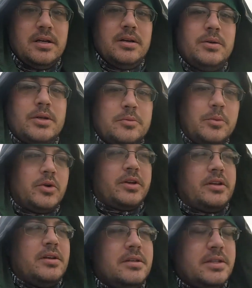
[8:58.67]
Well, good
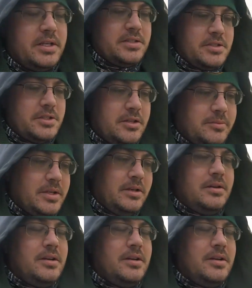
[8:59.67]
morning, ladies and gentlemen.